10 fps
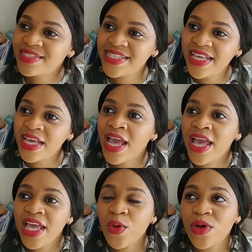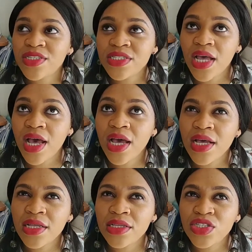see, it was
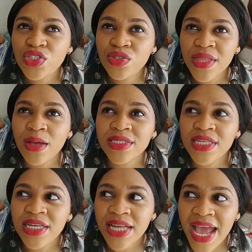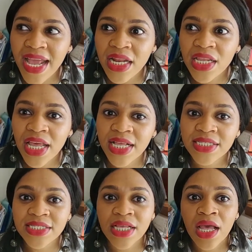2009,
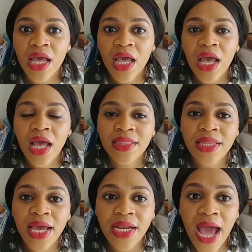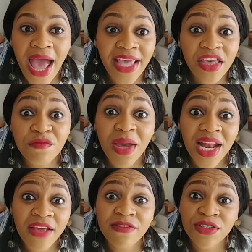yes, that I gave my
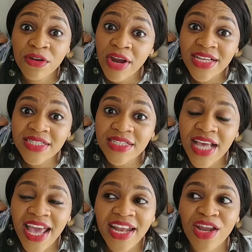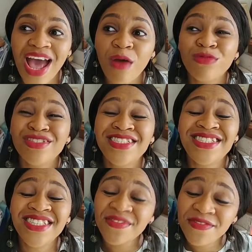life to Christ, and I would
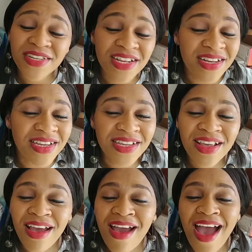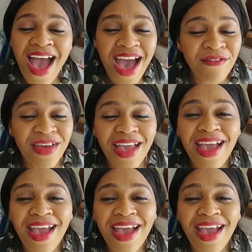definitely have